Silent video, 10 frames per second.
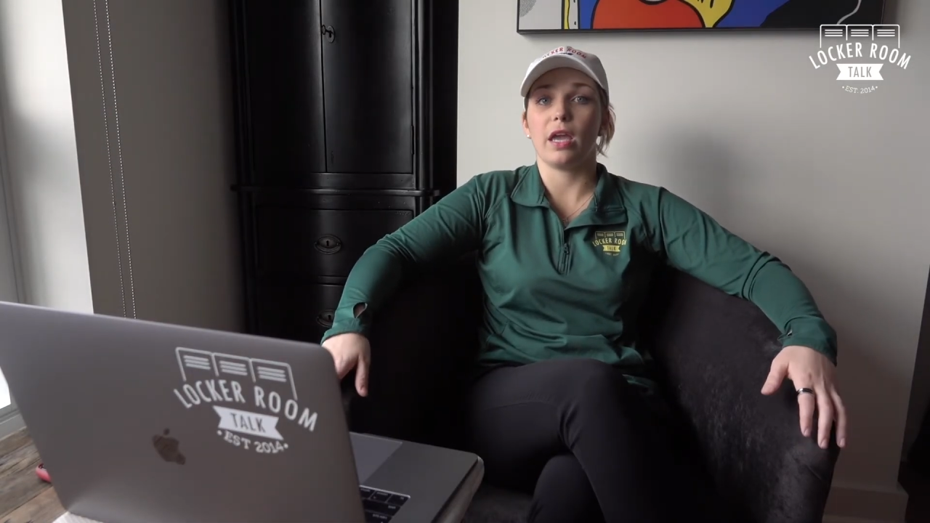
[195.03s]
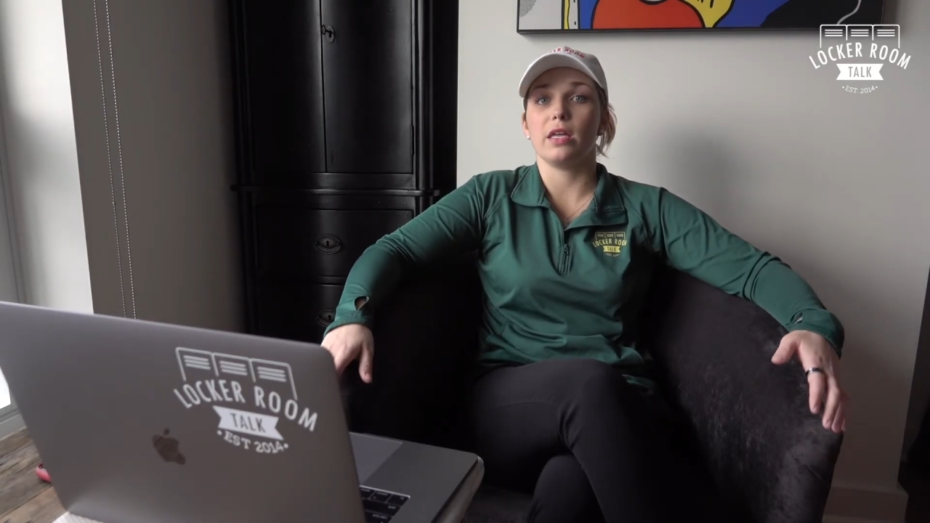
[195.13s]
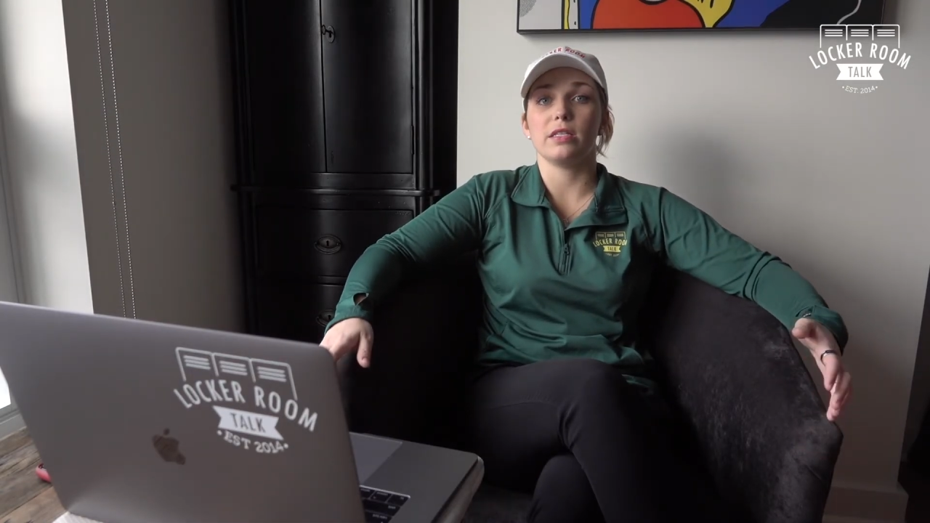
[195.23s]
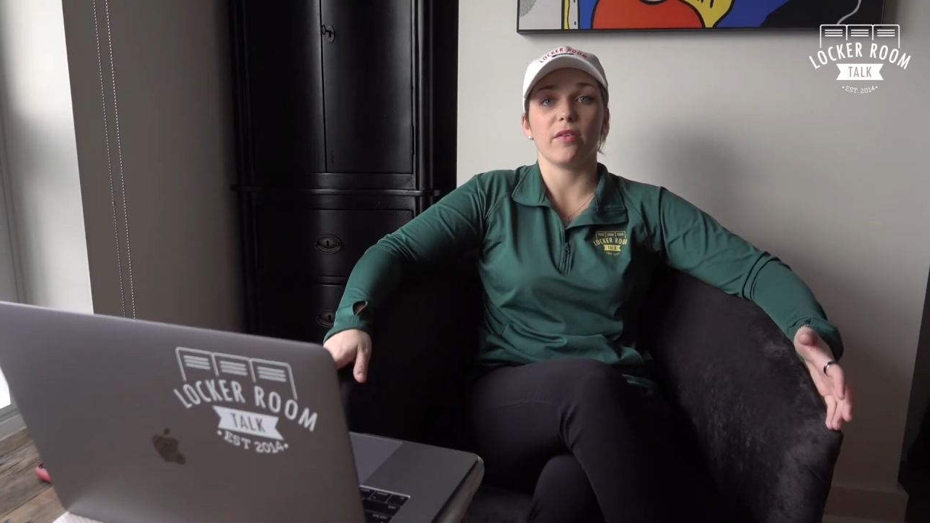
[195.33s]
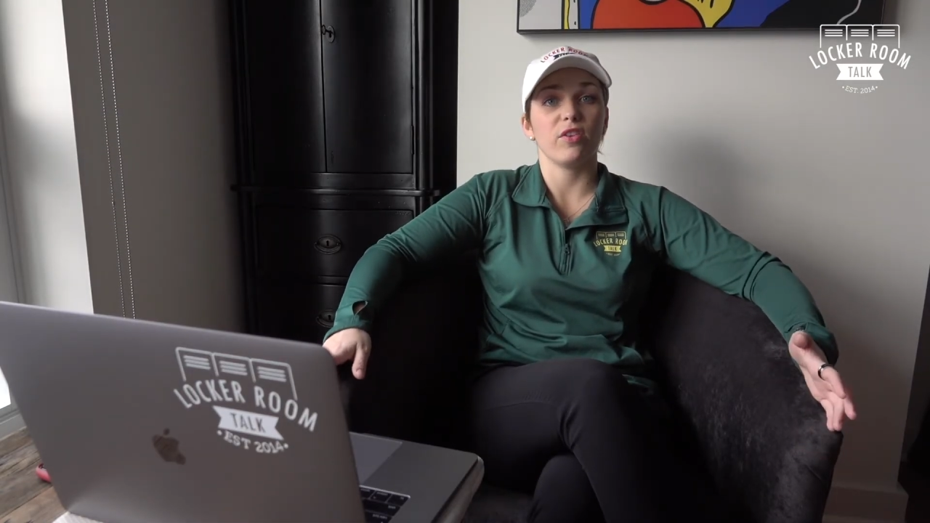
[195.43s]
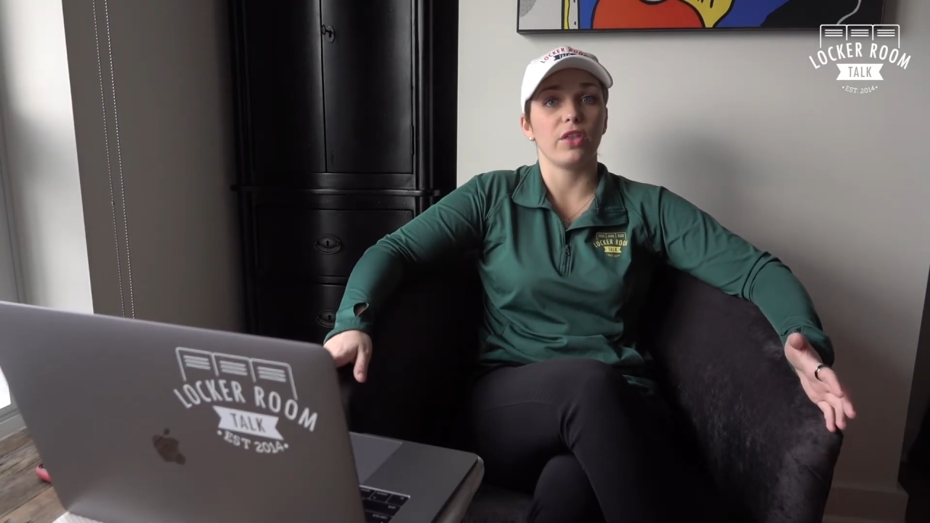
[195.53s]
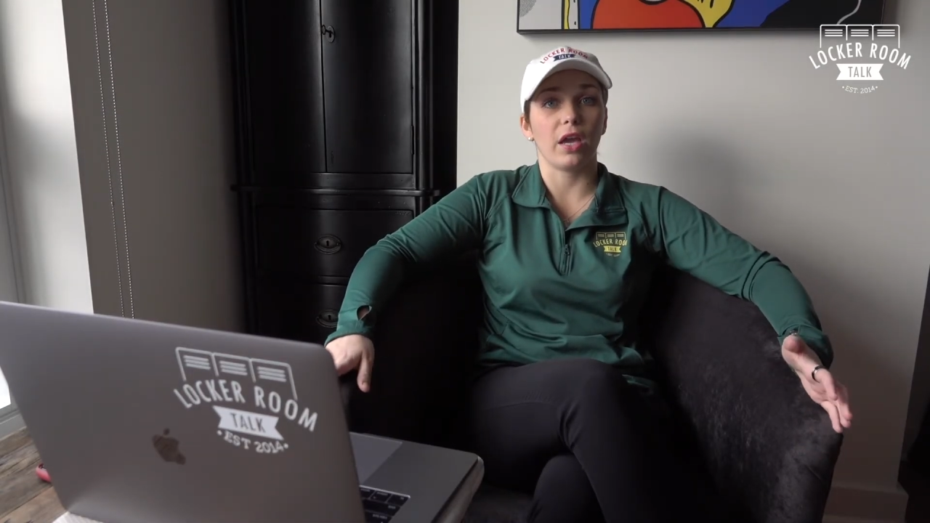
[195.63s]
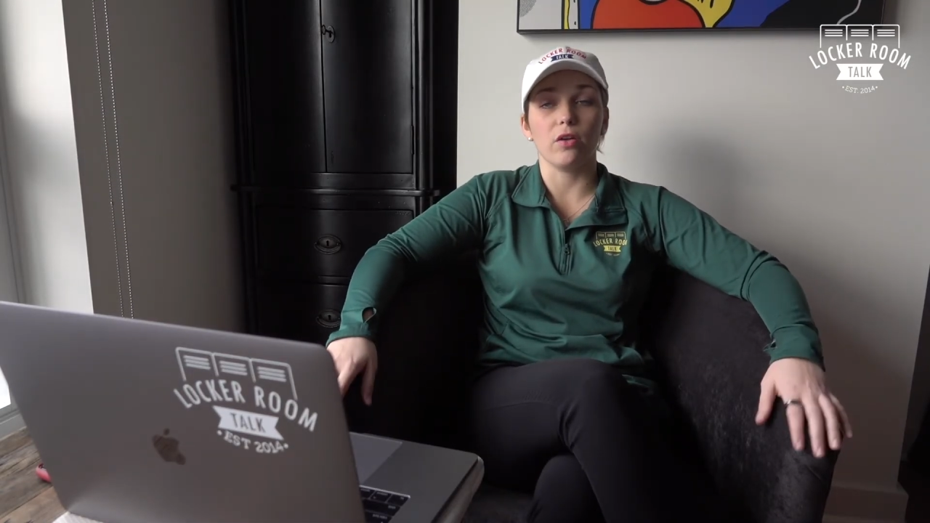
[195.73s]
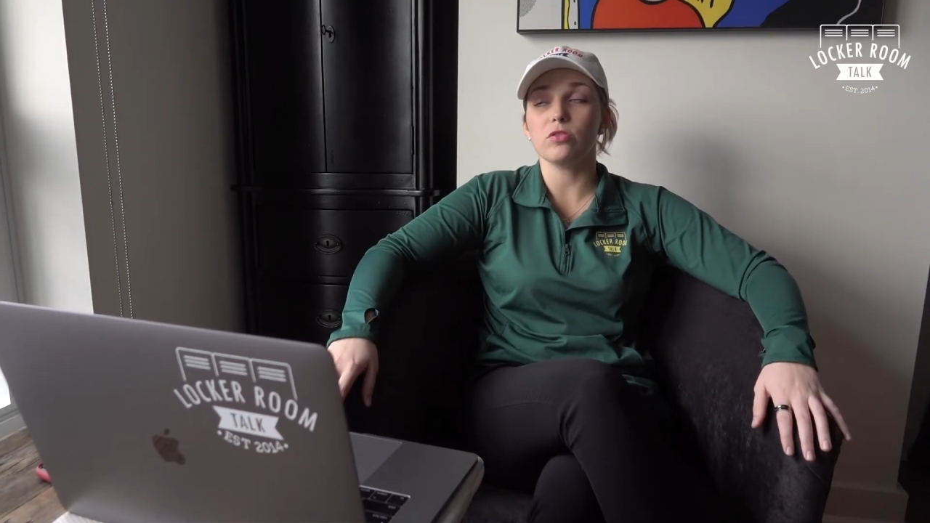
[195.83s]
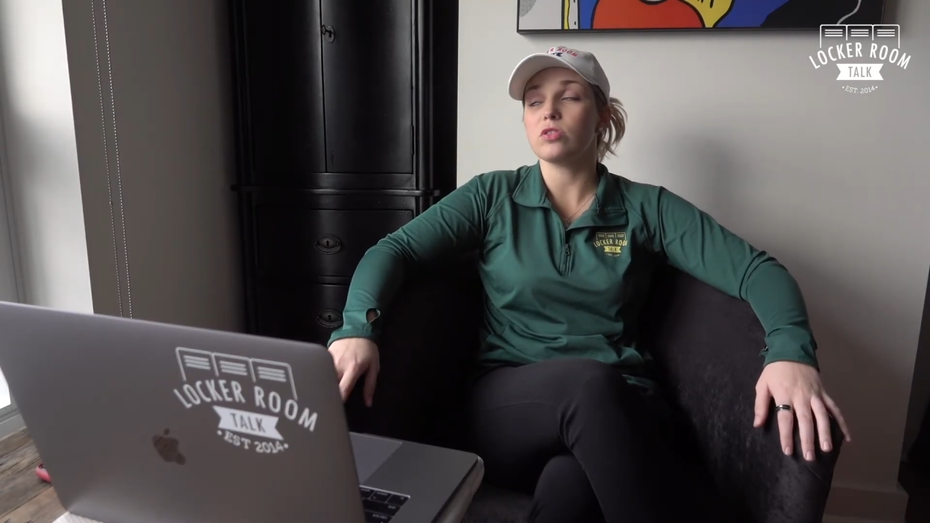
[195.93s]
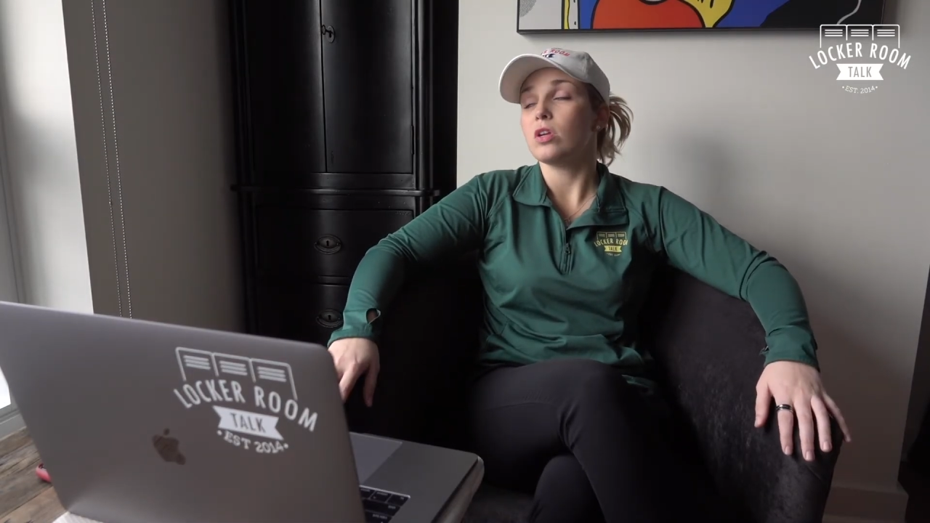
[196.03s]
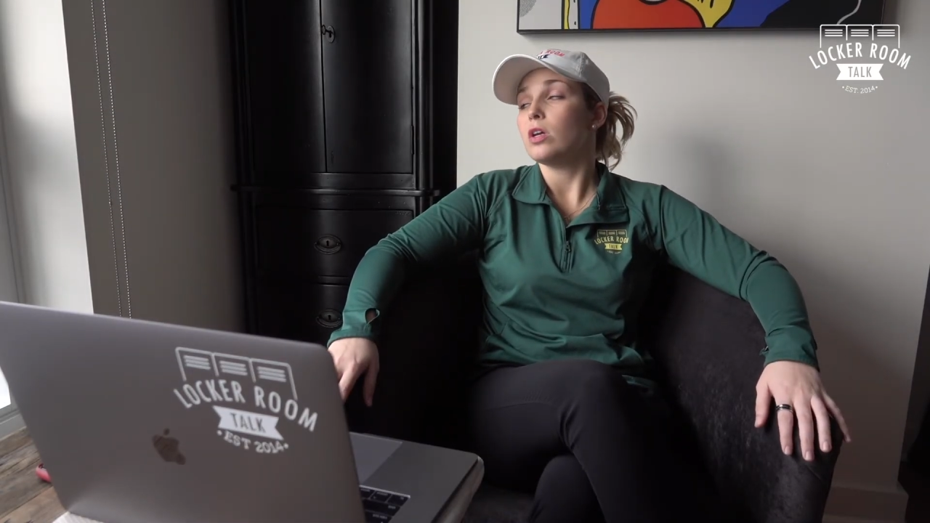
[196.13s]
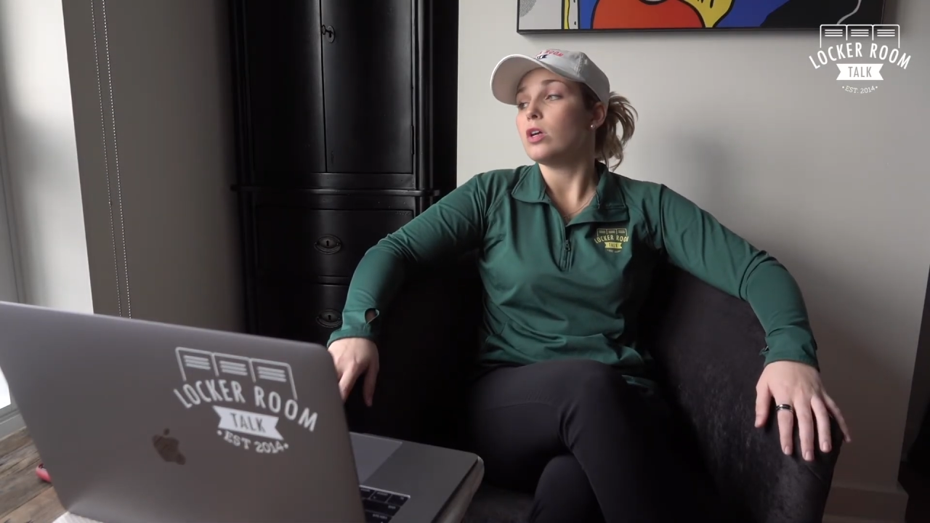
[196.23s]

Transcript: and everything else.